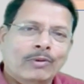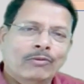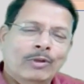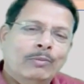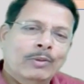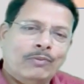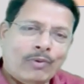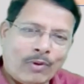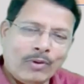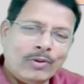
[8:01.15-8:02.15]
will be
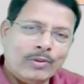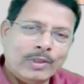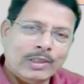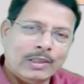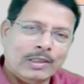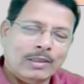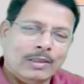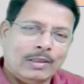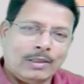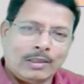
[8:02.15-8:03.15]
followed,
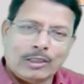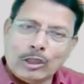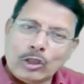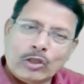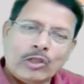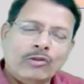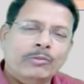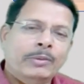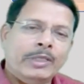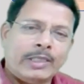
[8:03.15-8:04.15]
control
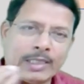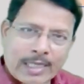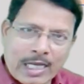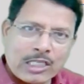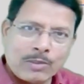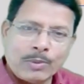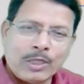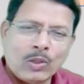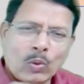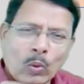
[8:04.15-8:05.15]
will be
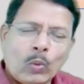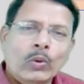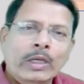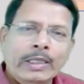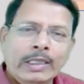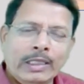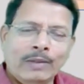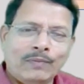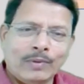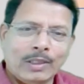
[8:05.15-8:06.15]
transferred only
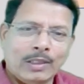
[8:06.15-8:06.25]
if